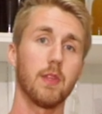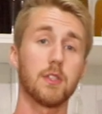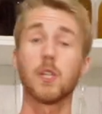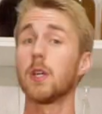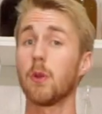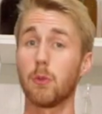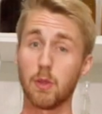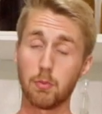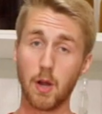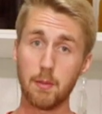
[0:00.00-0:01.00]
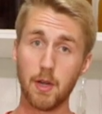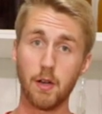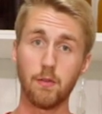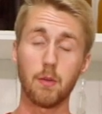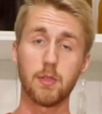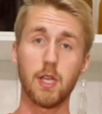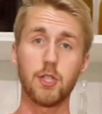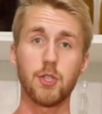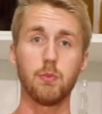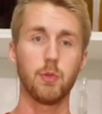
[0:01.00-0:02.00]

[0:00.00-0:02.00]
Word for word: It's gonna go through the primary fermentation,